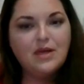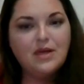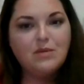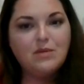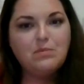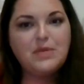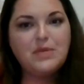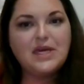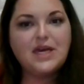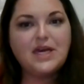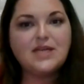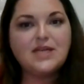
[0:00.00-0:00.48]

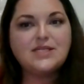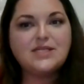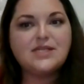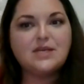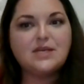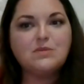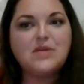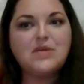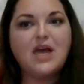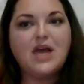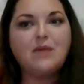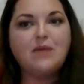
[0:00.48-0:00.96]
because
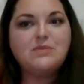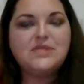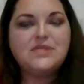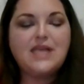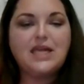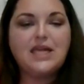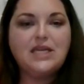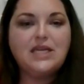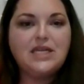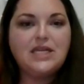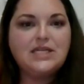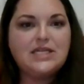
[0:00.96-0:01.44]
sometimes
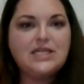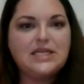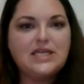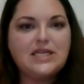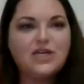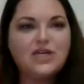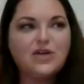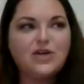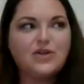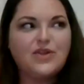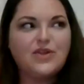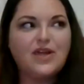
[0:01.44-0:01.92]
they need to
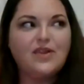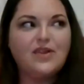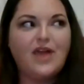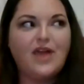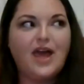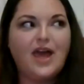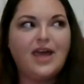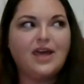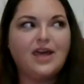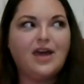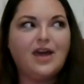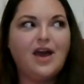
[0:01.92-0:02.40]
hear that
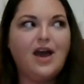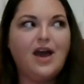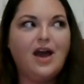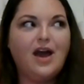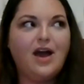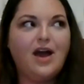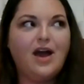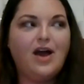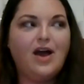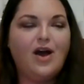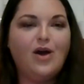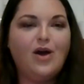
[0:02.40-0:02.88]
like,
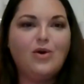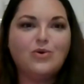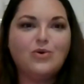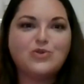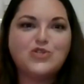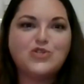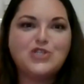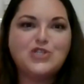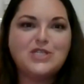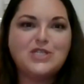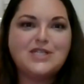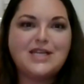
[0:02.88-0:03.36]
oh,
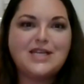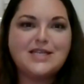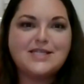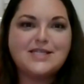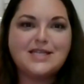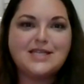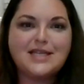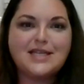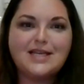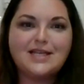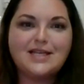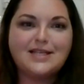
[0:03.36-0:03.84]
she
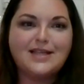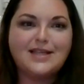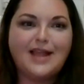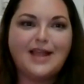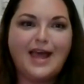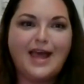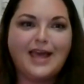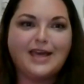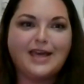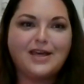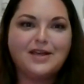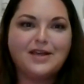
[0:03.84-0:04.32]
doesn't
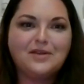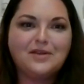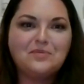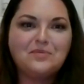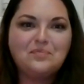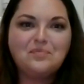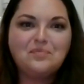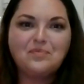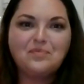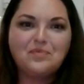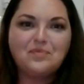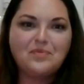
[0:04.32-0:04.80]
like,
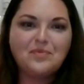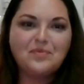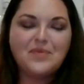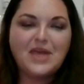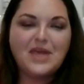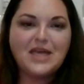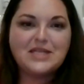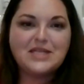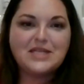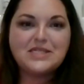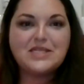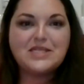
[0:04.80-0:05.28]

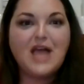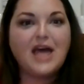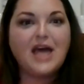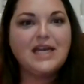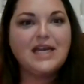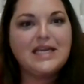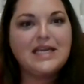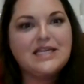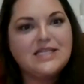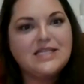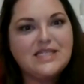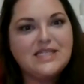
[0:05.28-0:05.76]
it's
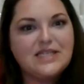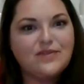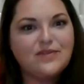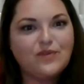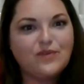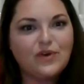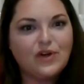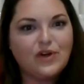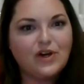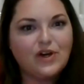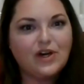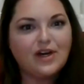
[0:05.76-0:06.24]
not easy
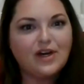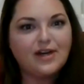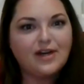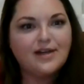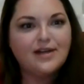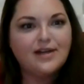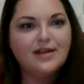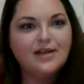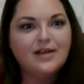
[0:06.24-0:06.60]
for her.